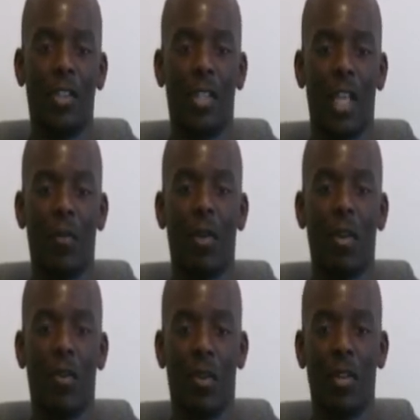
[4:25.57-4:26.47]

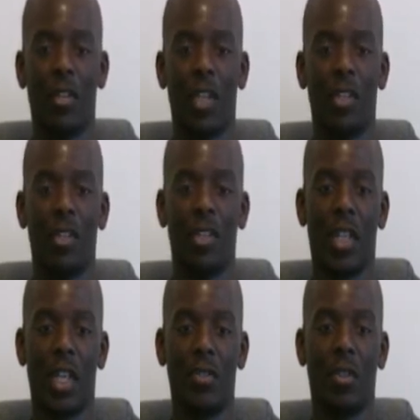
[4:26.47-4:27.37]
network, organization,
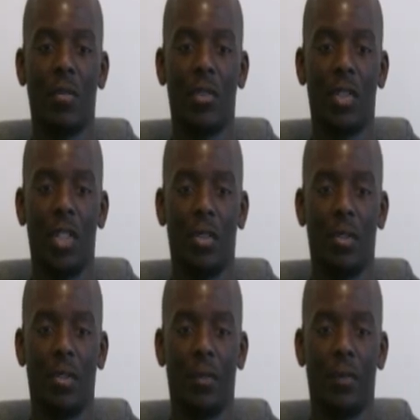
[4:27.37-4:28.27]
schedule, and
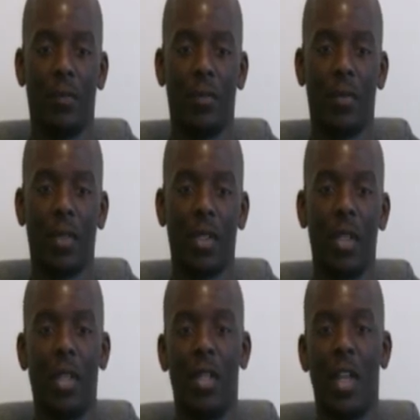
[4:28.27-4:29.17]
procedures.
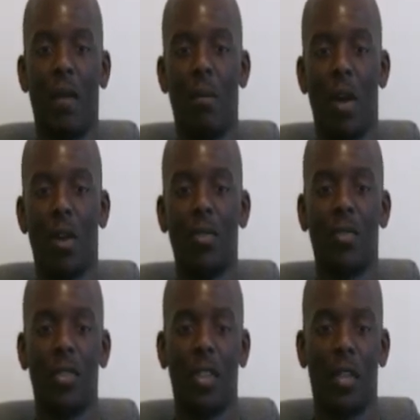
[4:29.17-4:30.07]
Now,
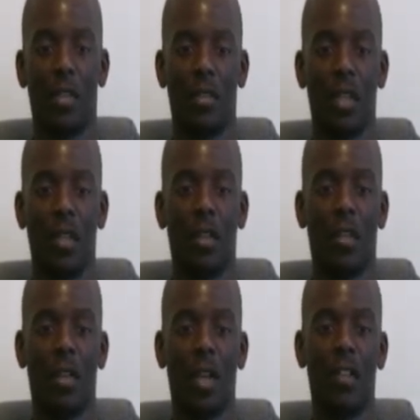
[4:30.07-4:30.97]
models or cells,
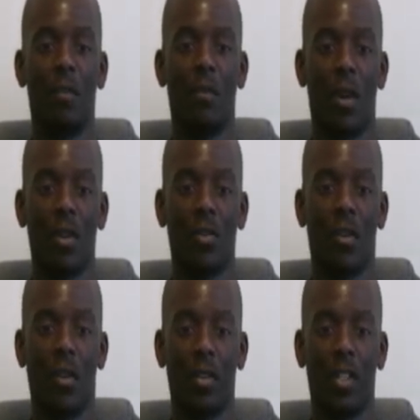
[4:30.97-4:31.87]
the kinds of models
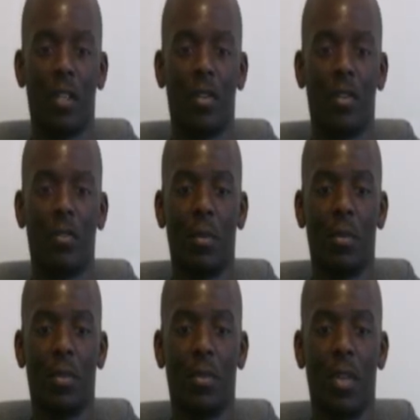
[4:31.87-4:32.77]
or architecture
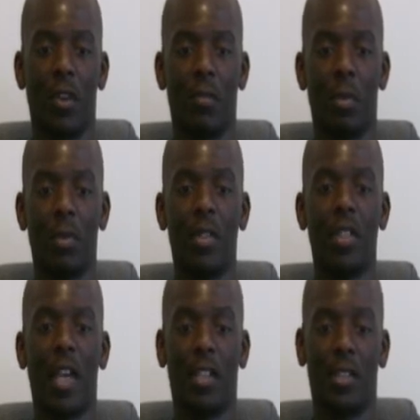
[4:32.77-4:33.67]
descriptors,
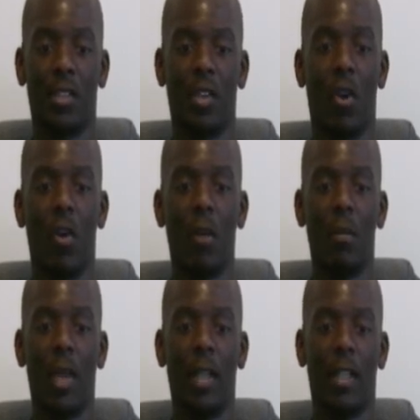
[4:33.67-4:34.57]
representations
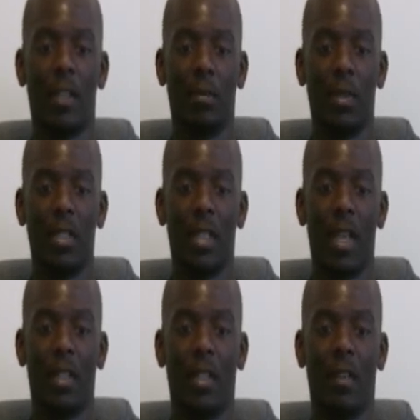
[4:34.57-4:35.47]
are made explicit
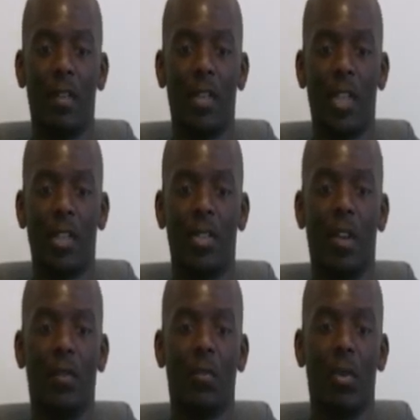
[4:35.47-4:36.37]
at the intersection
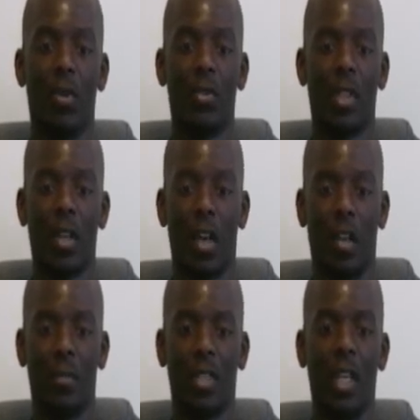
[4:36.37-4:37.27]
of the rows and
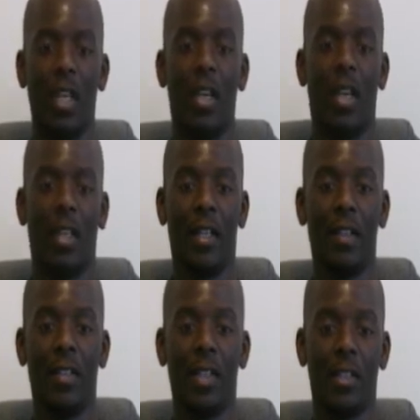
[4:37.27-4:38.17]
columns. And an
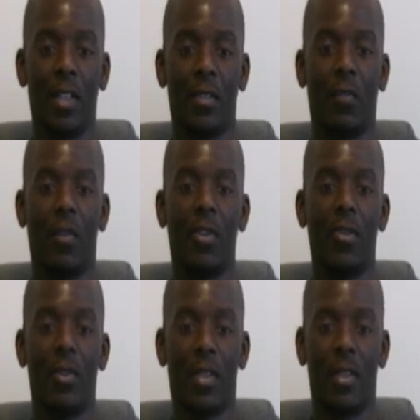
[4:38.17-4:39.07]
intersection is referred
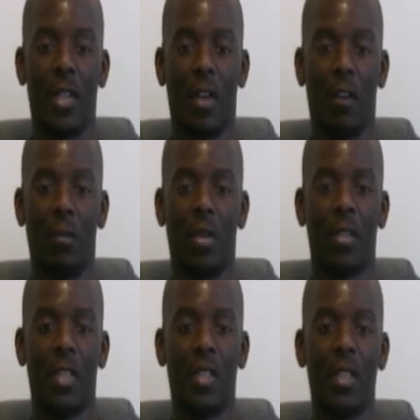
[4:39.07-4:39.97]
to as a cell
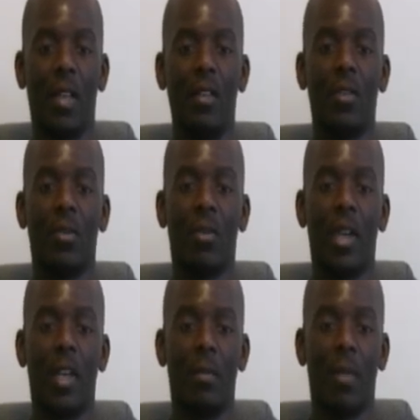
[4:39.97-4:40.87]
because a cell is
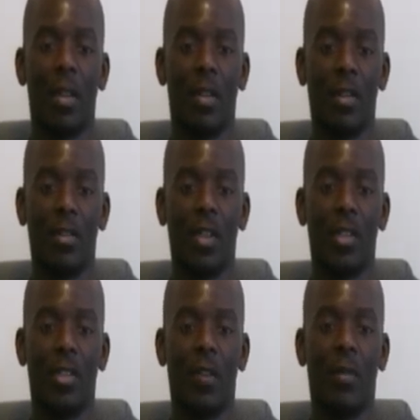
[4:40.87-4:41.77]
created by the
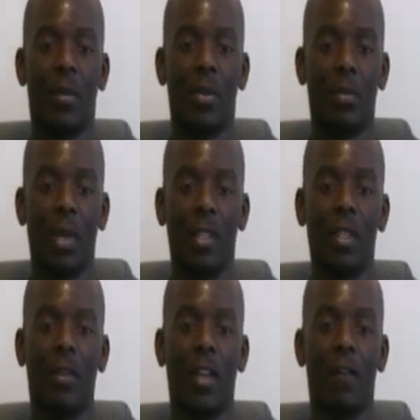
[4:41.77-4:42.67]
intersection of a
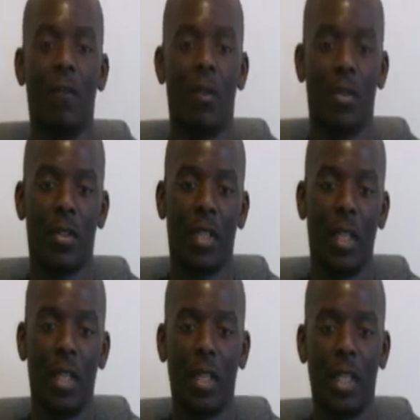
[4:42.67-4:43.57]
perspective and a focus.
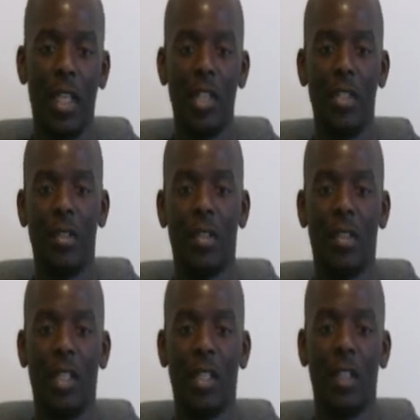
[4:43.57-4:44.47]
Each is
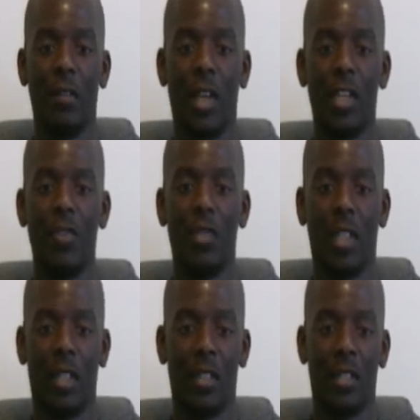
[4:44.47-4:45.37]
distinctive and
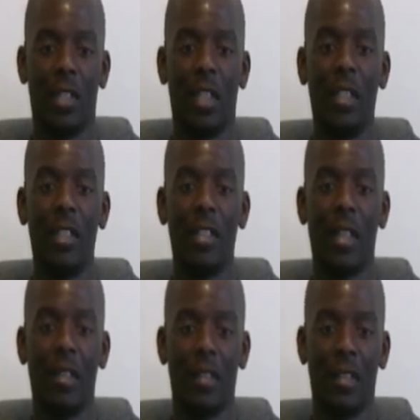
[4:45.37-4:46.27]
unique. Since each
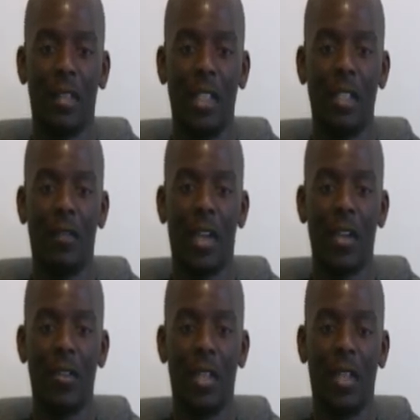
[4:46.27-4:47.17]
cell is distinctive
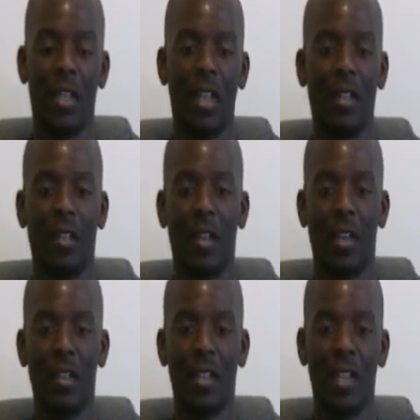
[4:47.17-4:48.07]
and unique, the
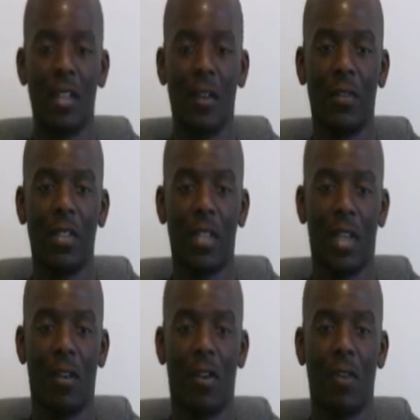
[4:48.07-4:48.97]
context of the
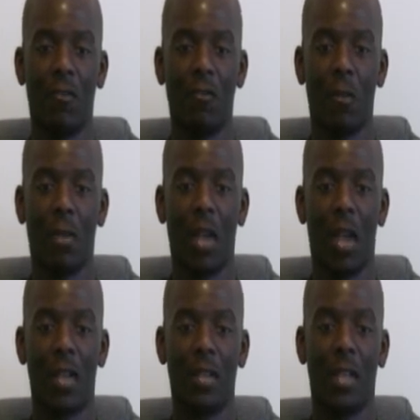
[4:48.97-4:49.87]
cell are
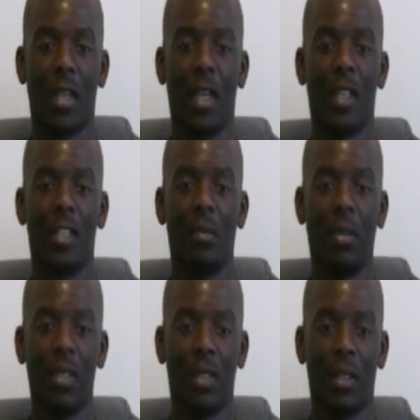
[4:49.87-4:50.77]
normalized and
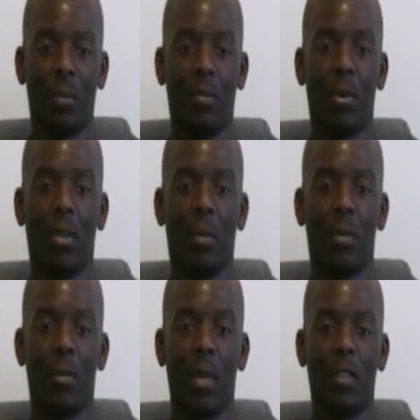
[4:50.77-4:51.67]
explicit per the
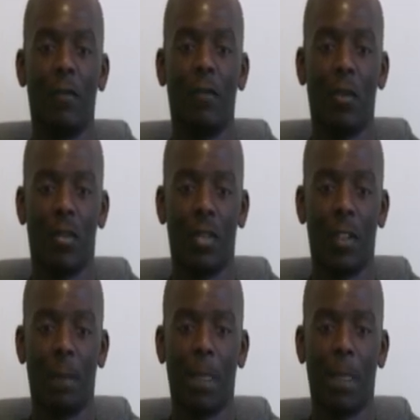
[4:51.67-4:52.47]
perspective focus.